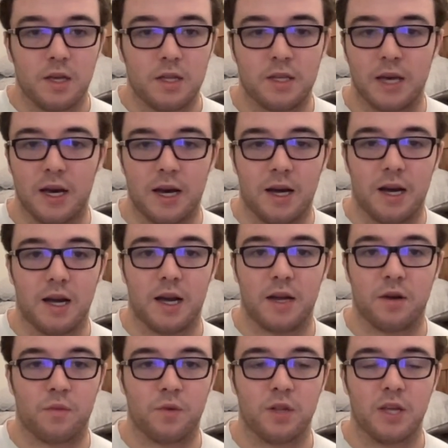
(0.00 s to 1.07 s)
Yeah, I
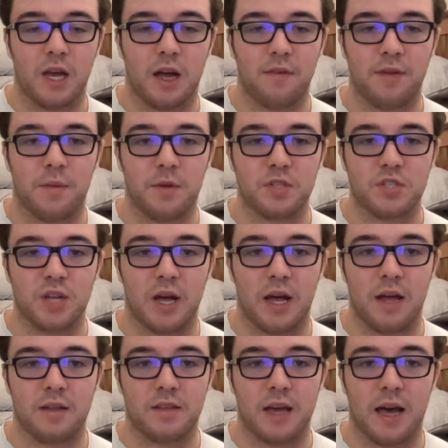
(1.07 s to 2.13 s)
don't really have that much
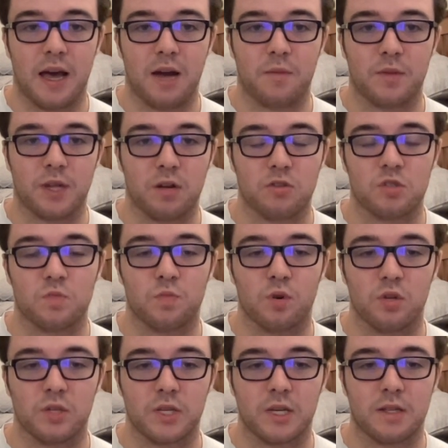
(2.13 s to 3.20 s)
to add without
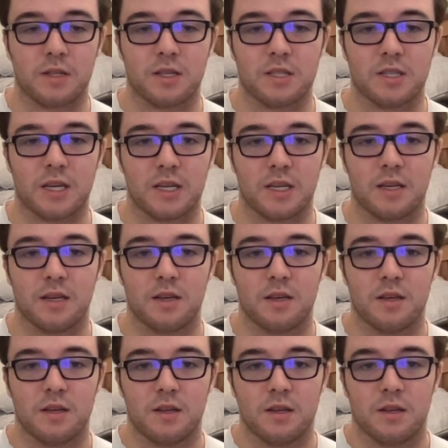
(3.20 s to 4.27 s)
spoiling it, because like,
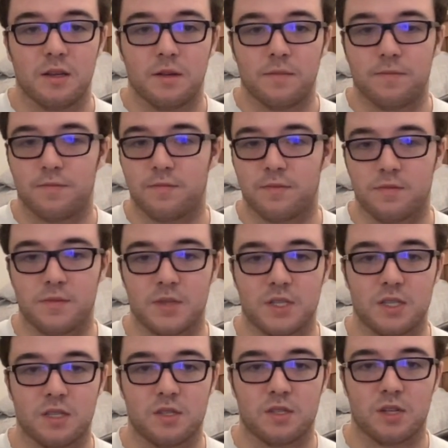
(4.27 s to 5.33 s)

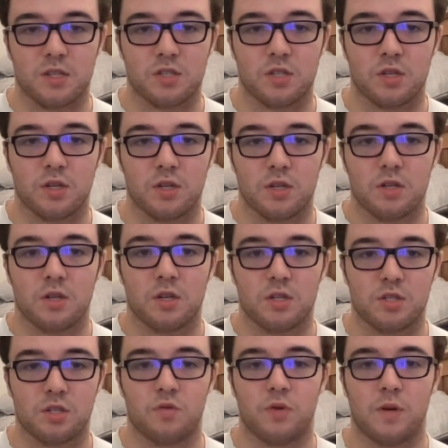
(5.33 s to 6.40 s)
this is such
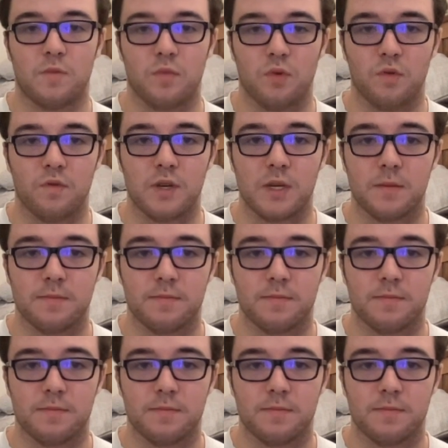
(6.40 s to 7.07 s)
a great movie.